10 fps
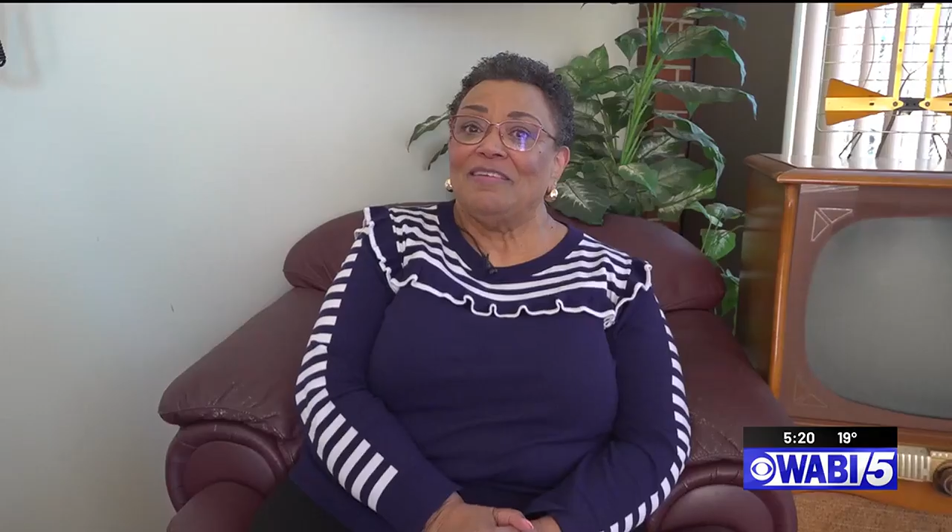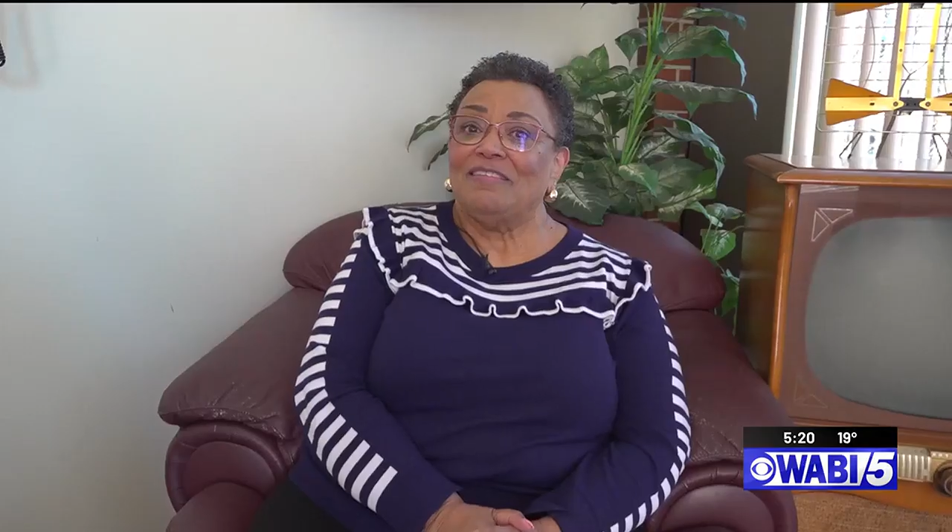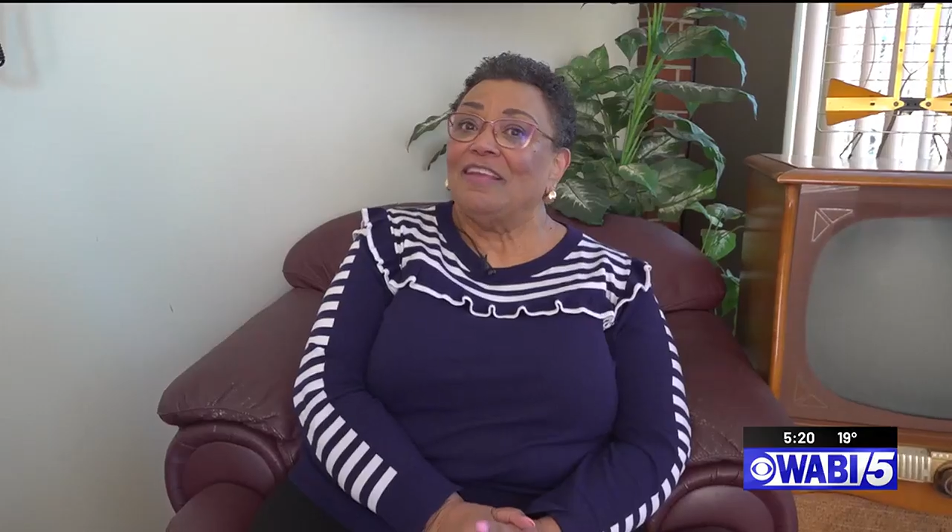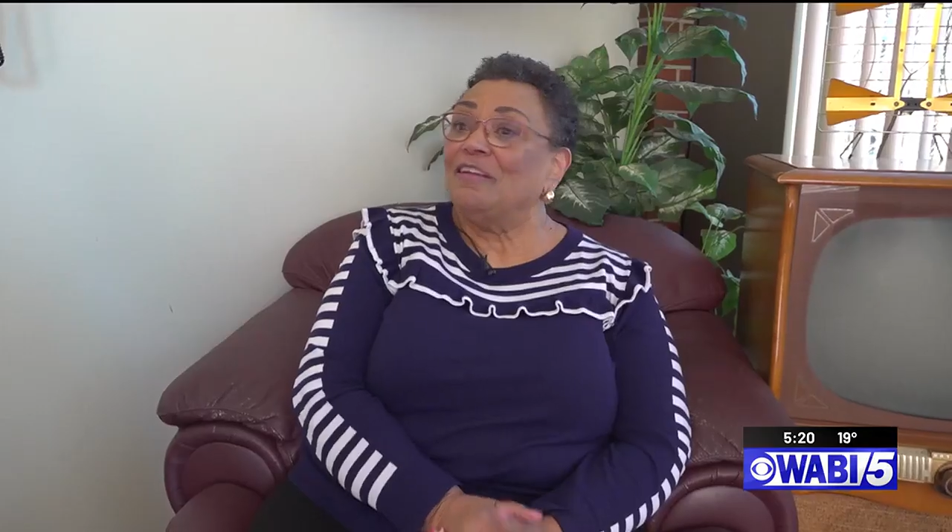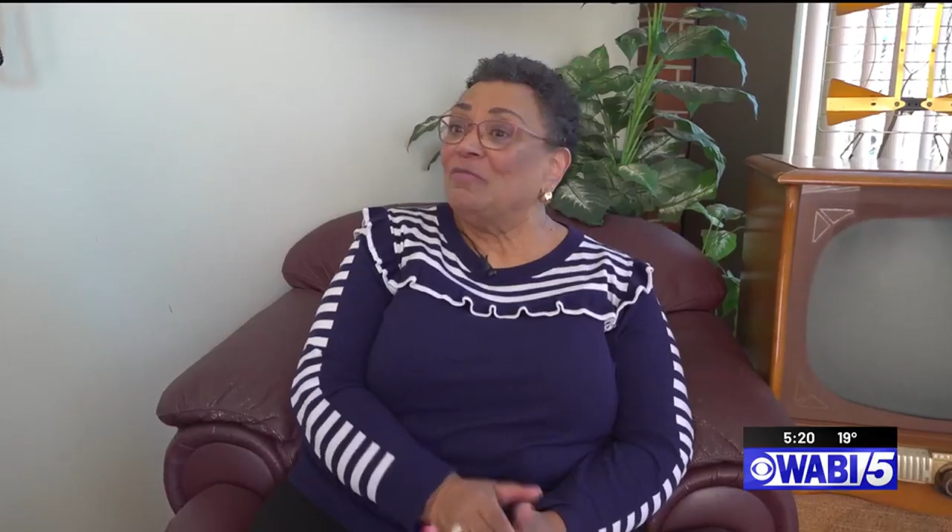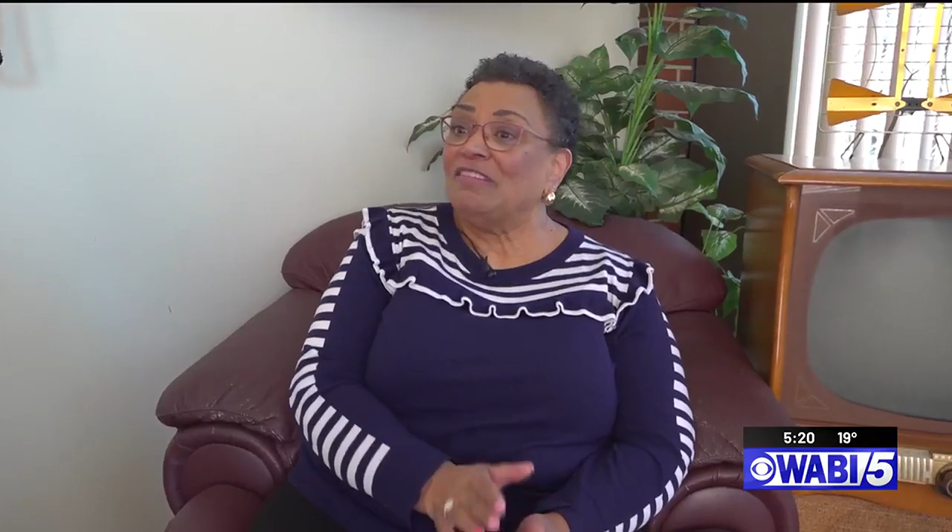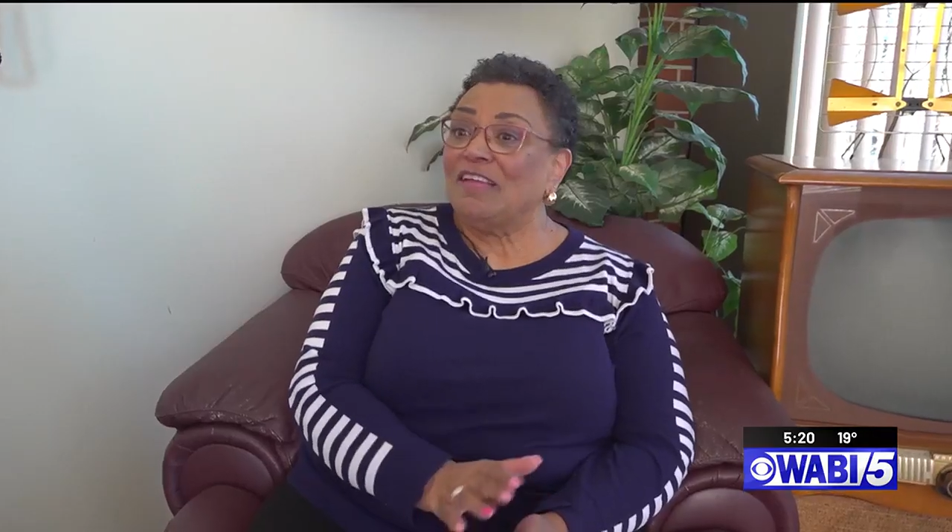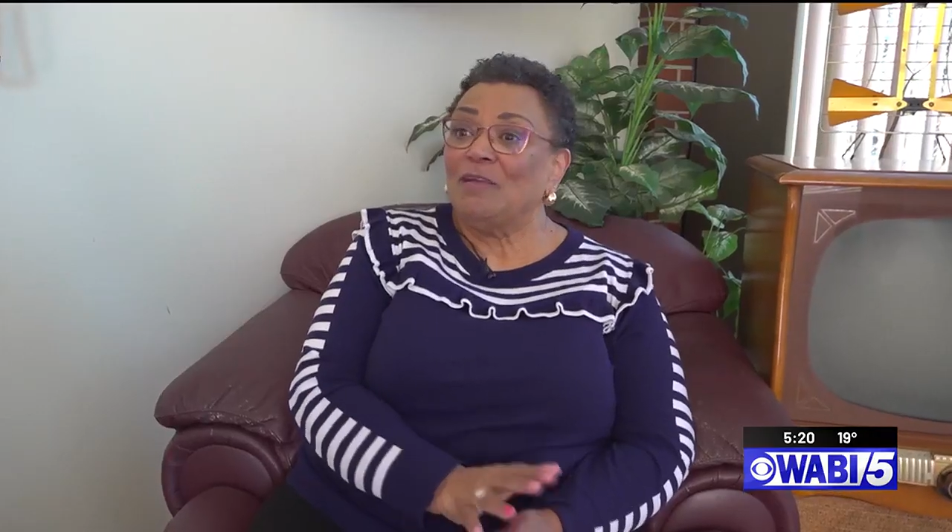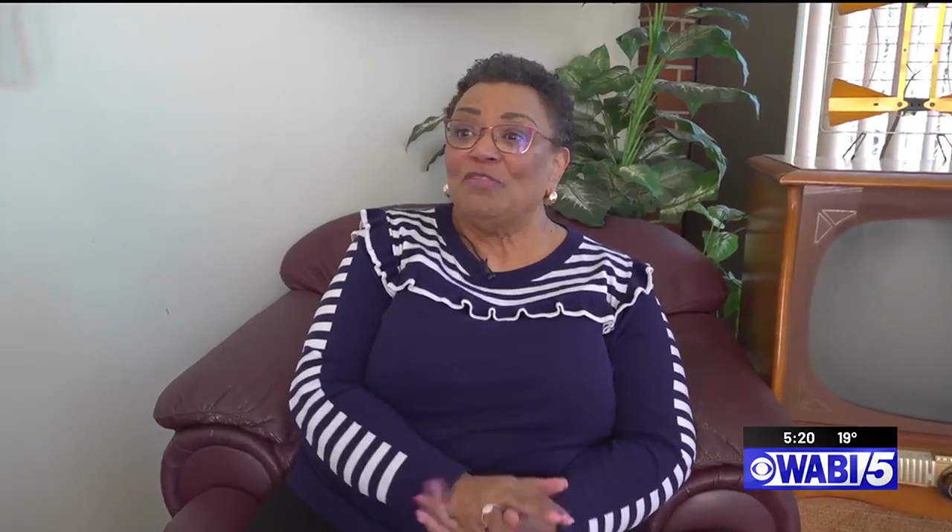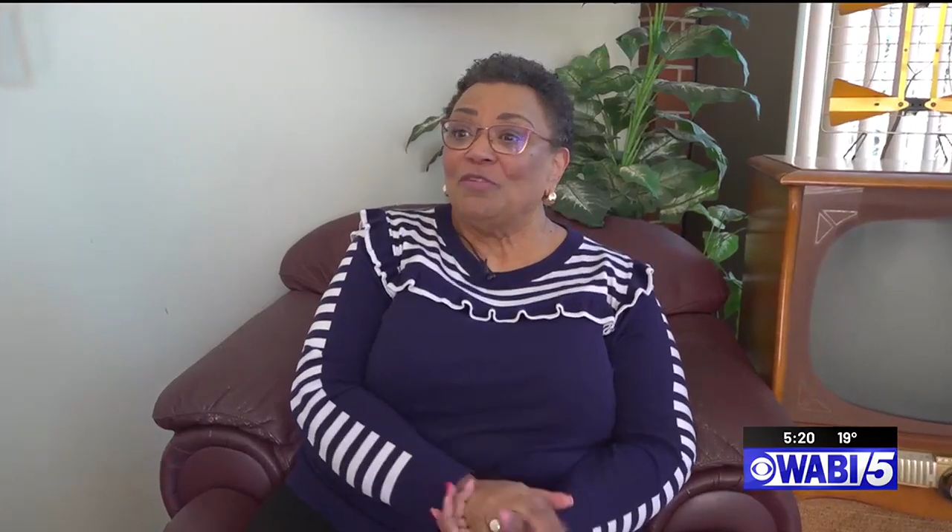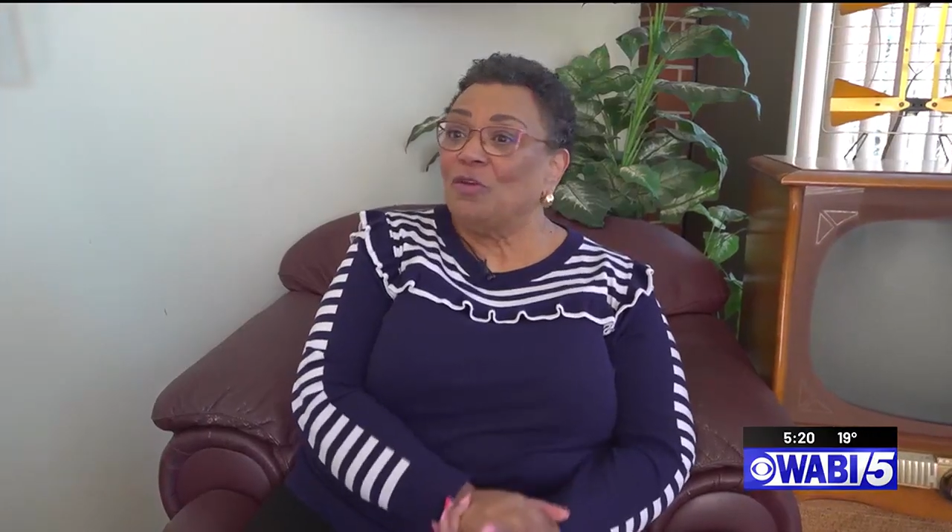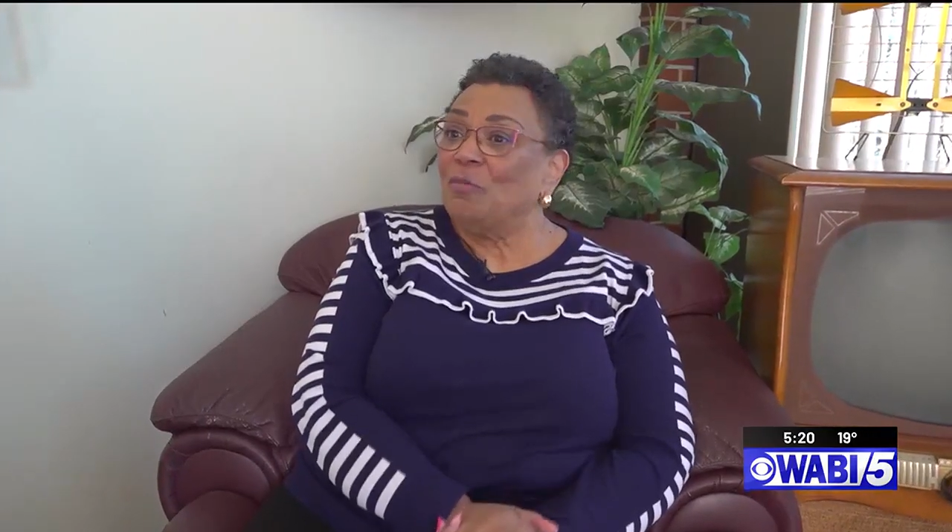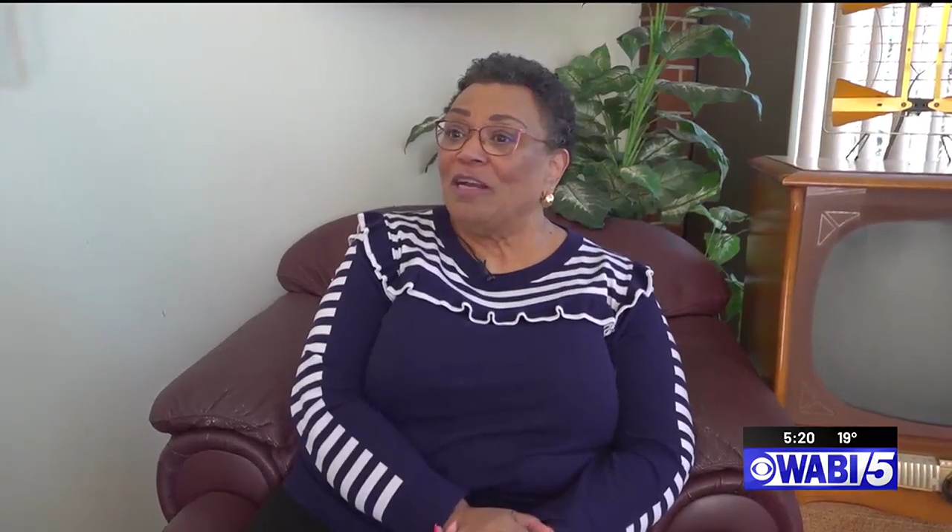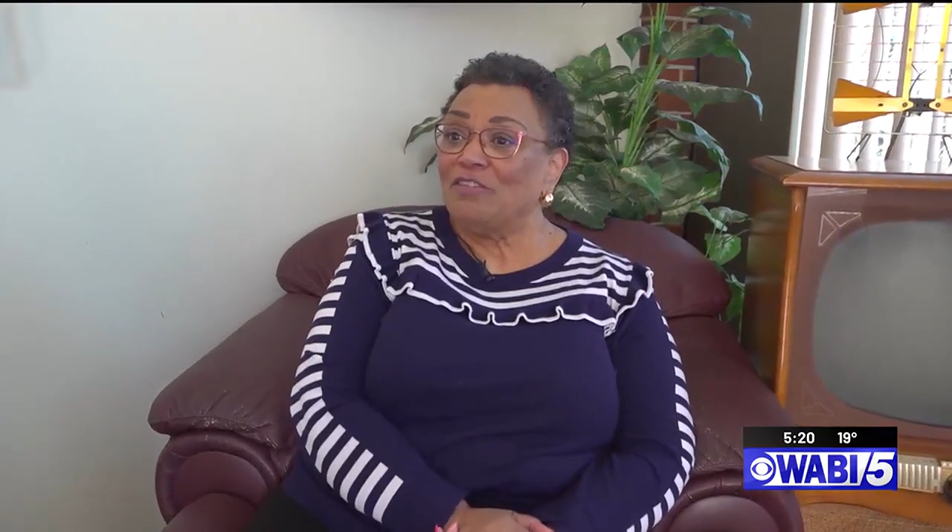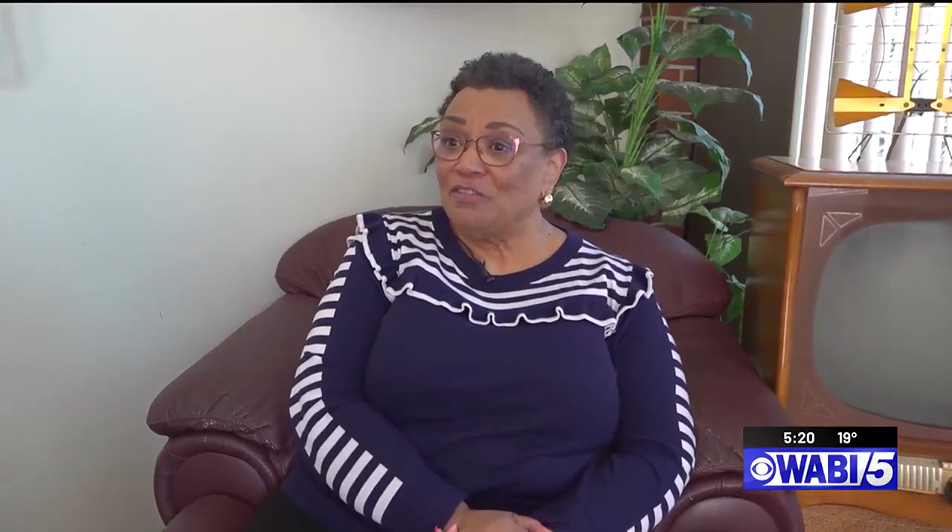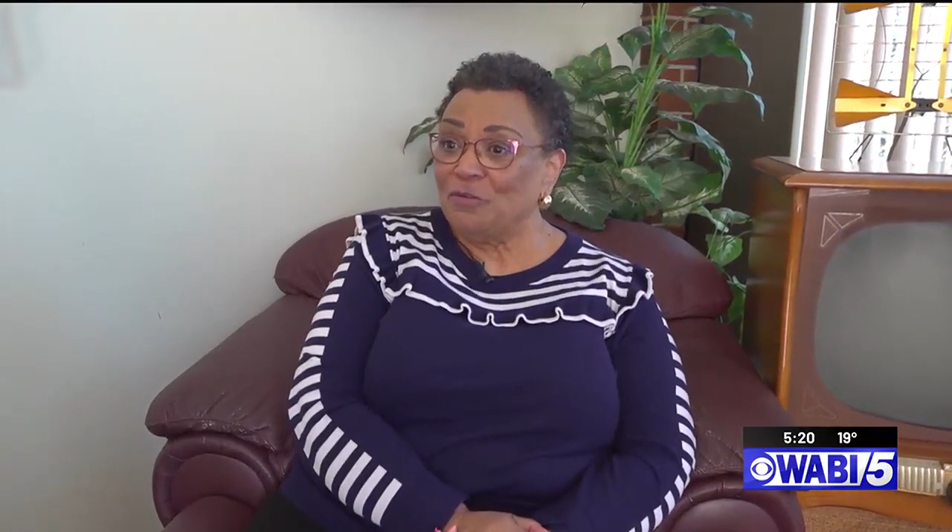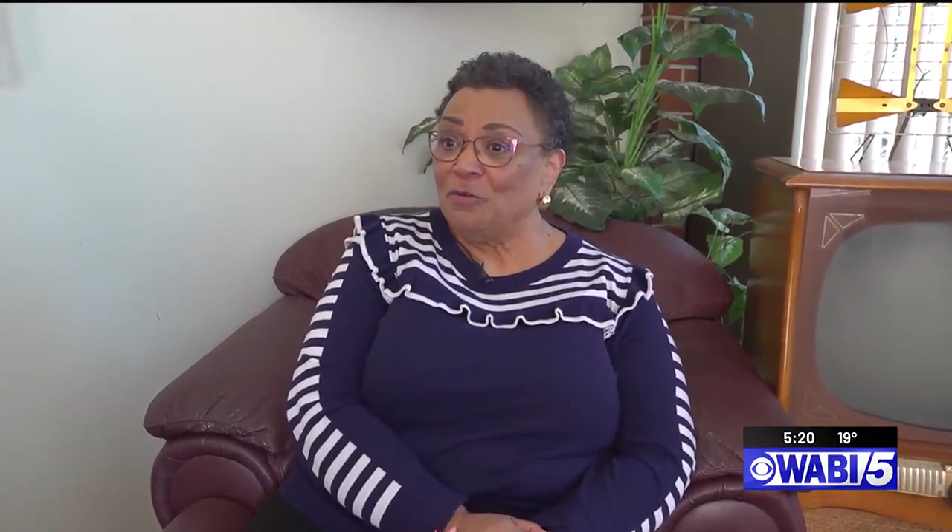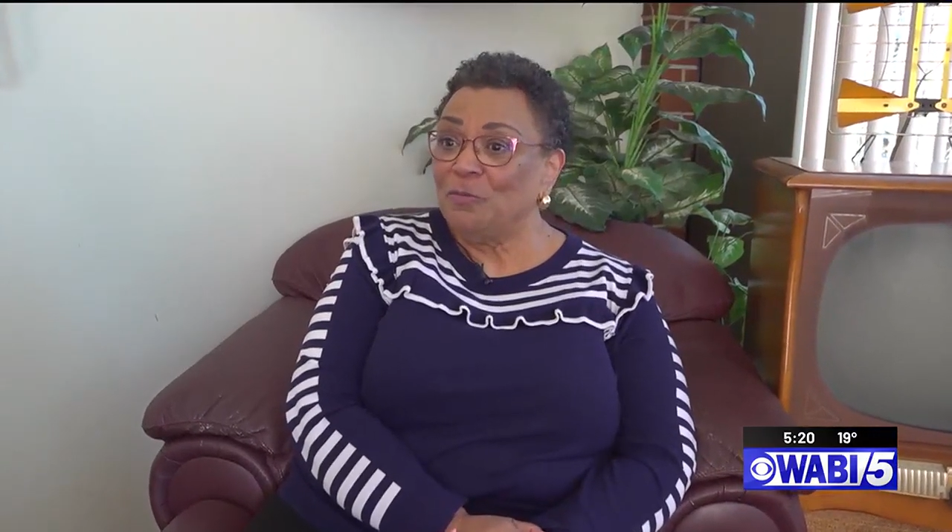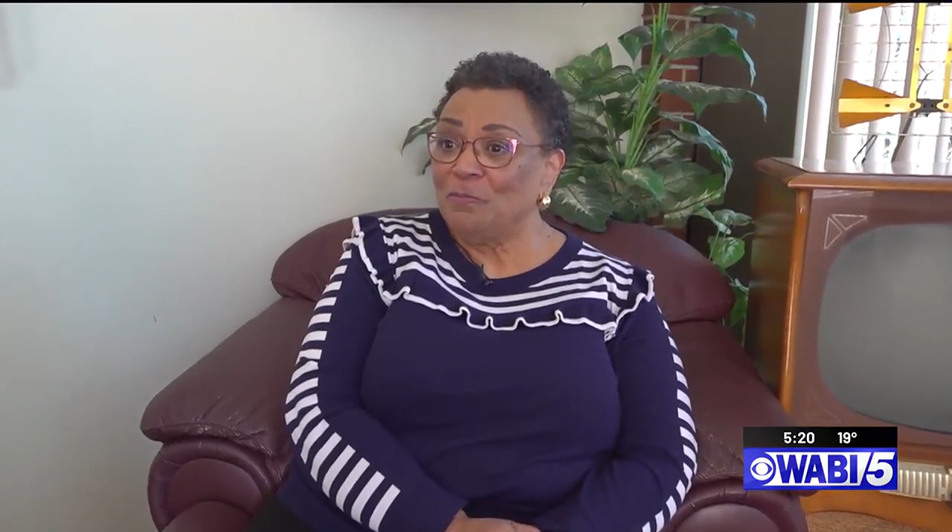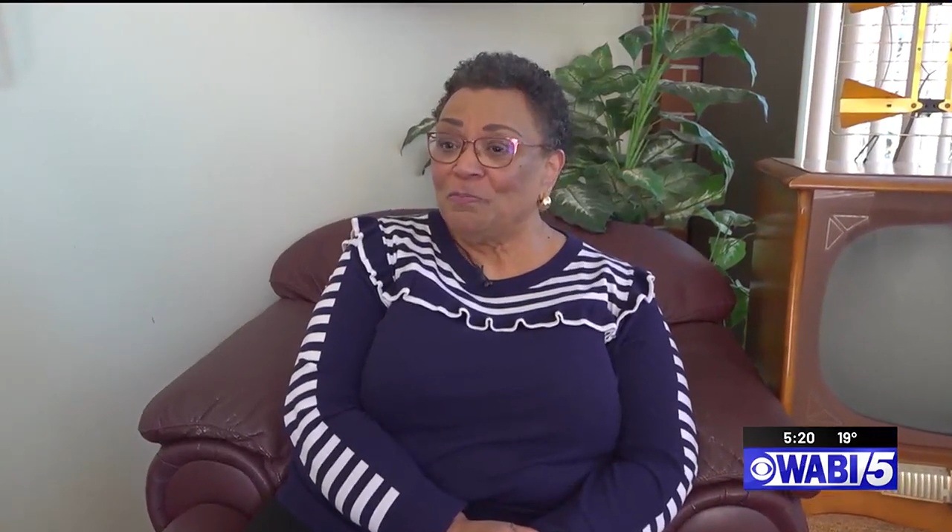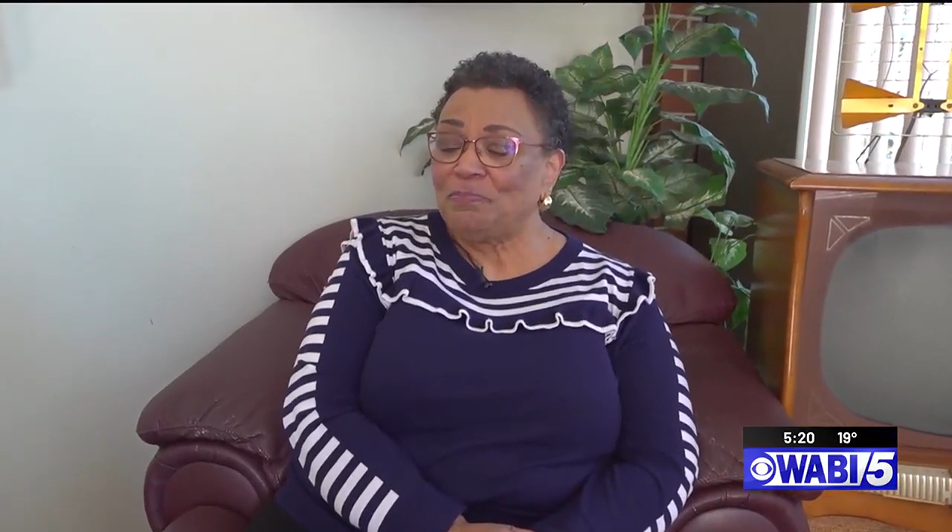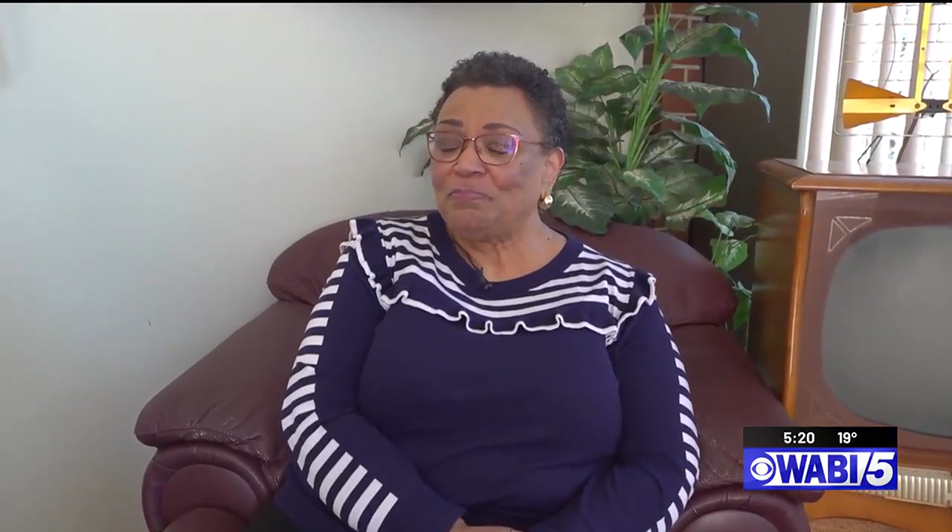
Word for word: I decided it was time to go back to school